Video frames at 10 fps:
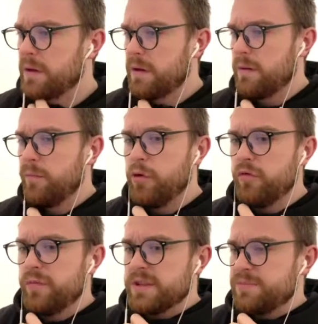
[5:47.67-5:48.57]

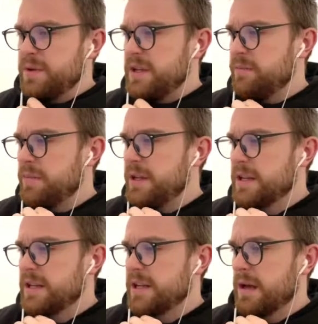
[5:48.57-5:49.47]
Movement speed,
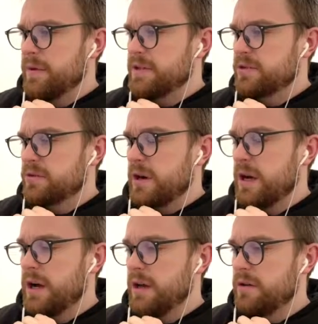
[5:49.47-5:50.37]
melee damage, or
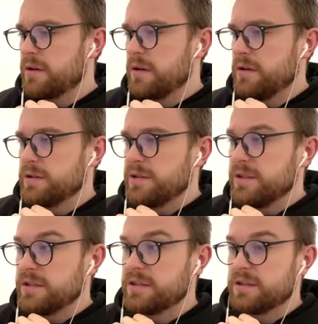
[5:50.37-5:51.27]
higher cost.
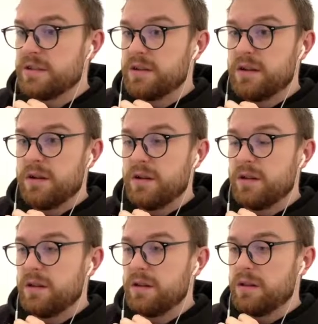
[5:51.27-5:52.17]
This is a
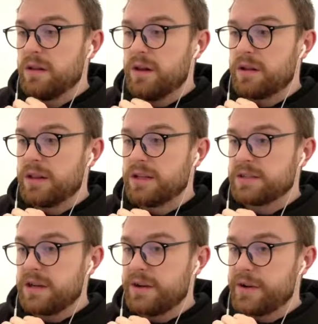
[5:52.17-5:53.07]
lot
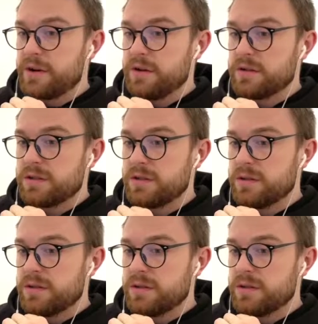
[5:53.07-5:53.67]
less higher cost.